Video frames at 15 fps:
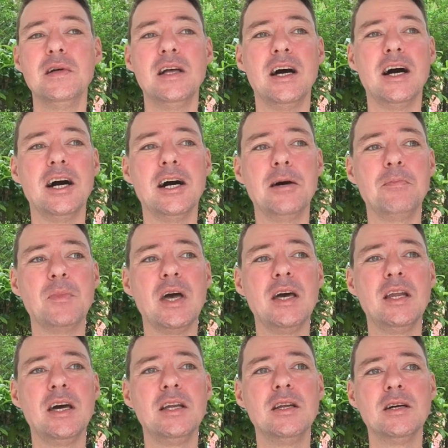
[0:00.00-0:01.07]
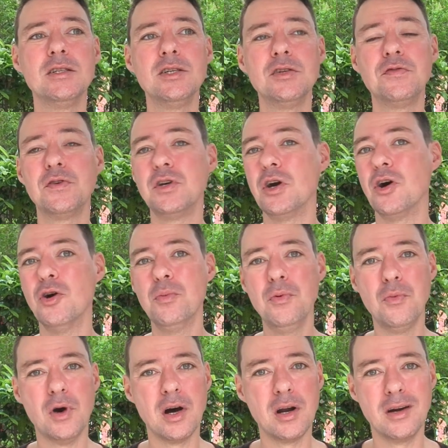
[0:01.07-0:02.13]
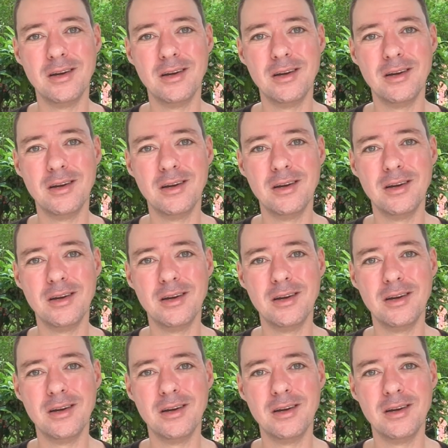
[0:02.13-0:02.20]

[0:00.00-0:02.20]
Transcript: And not just for the open water.